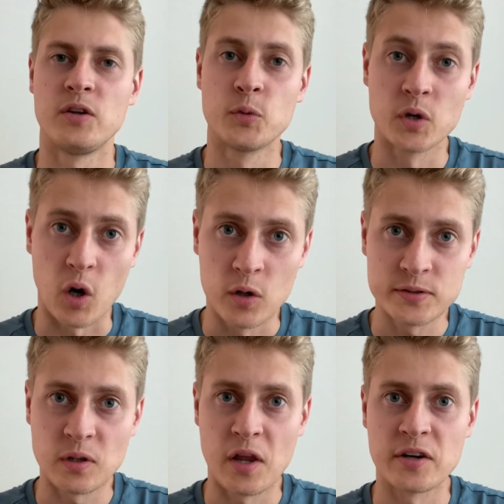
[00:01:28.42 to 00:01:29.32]
You will
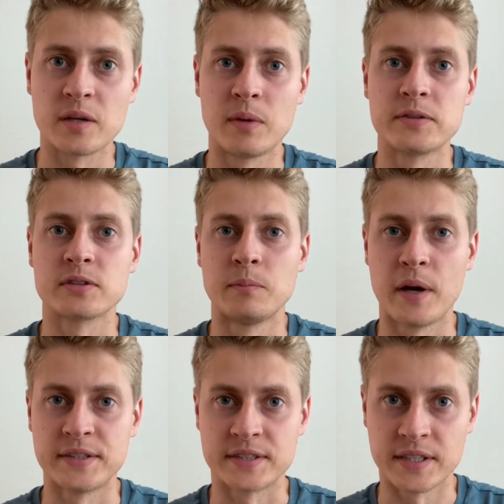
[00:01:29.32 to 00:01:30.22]
also learn about some
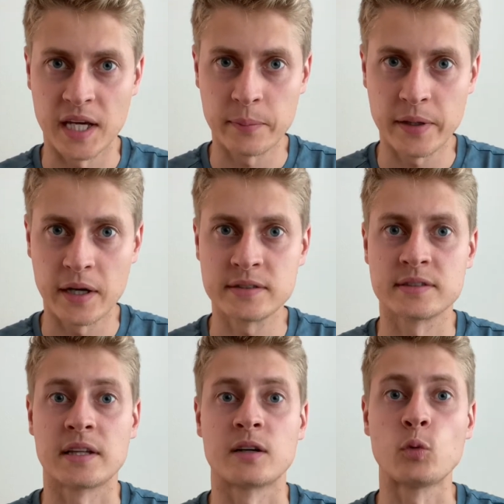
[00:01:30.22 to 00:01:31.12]
basic KPIs
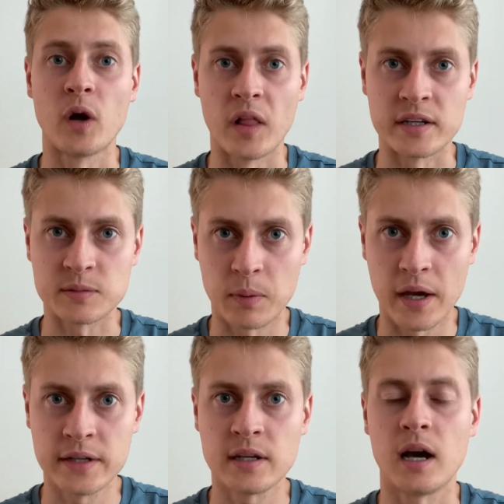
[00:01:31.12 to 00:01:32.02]
that are well
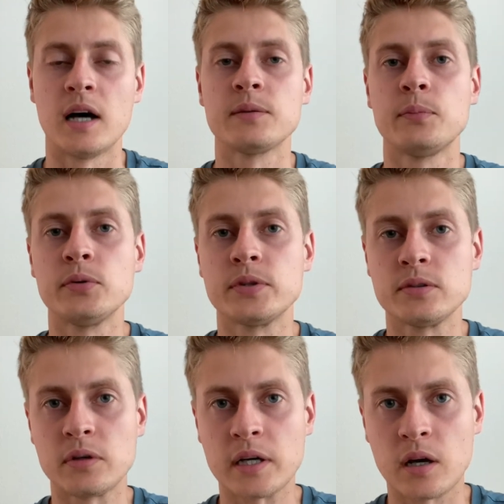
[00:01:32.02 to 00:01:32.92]
explained and put
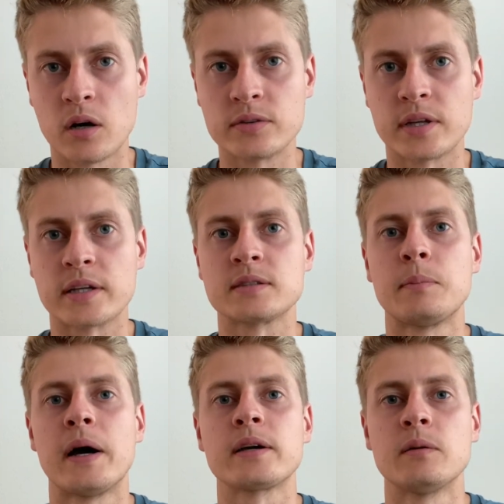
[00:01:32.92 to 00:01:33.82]
into a context
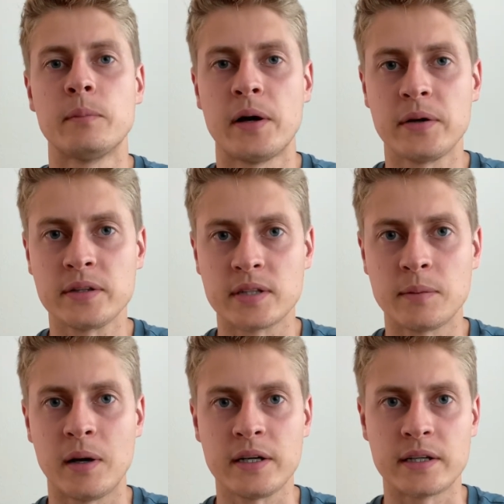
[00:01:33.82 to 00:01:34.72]
by comparing
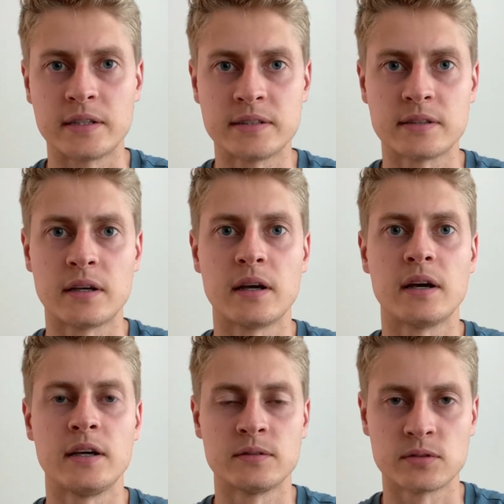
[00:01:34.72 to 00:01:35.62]
them against
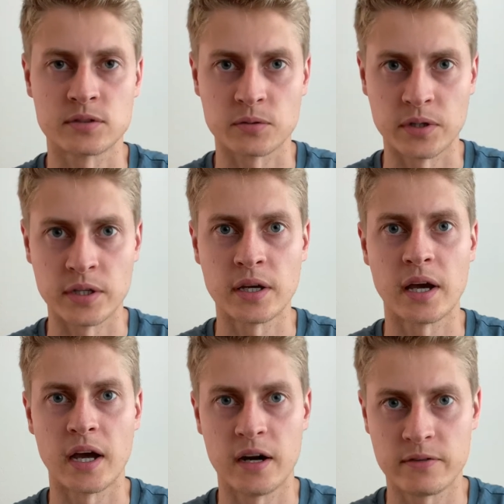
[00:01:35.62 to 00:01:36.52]
industry
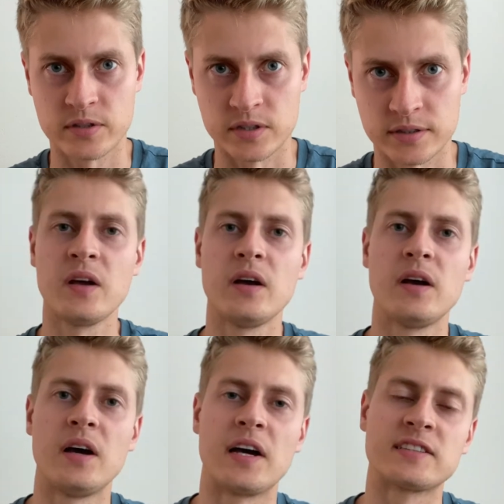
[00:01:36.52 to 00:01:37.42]
averages.
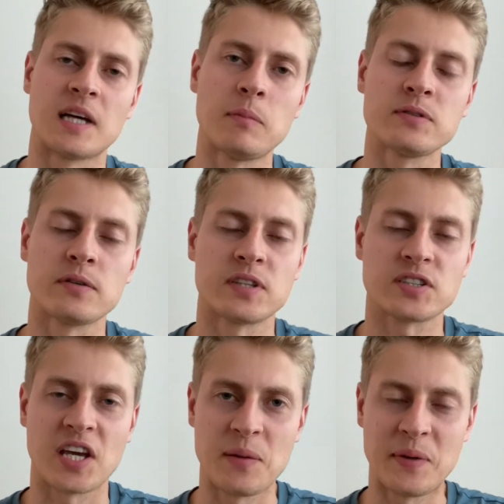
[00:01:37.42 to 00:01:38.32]
Examples of such
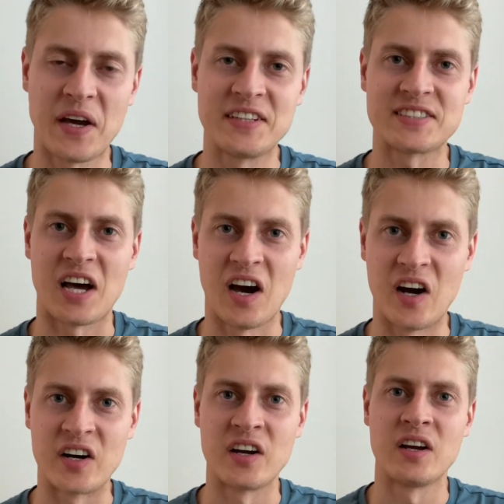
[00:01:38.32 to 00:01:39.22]
KPIs
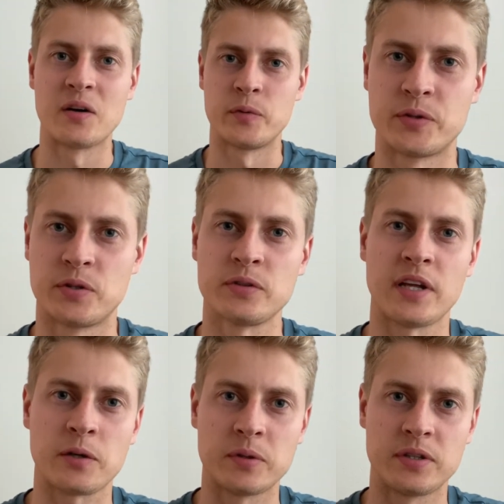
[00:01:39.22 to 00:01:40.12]
are return on
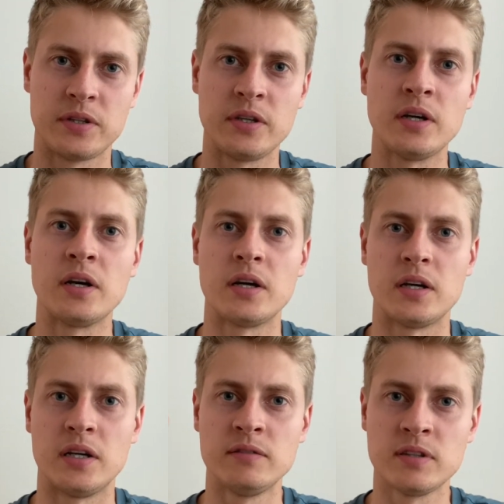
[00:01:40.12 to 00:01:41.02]
equity,
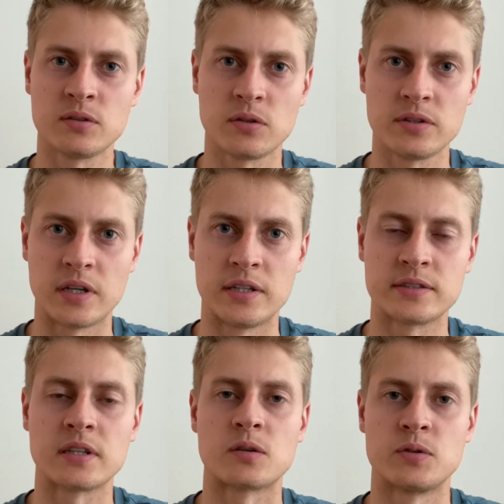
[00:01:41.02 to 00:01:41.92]
inventory days,
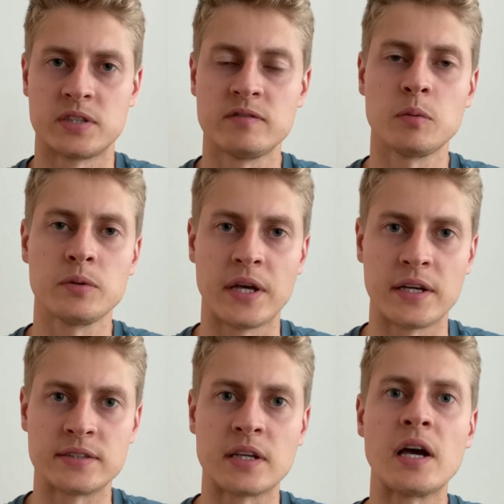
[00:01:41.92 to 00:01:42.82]
receivable days,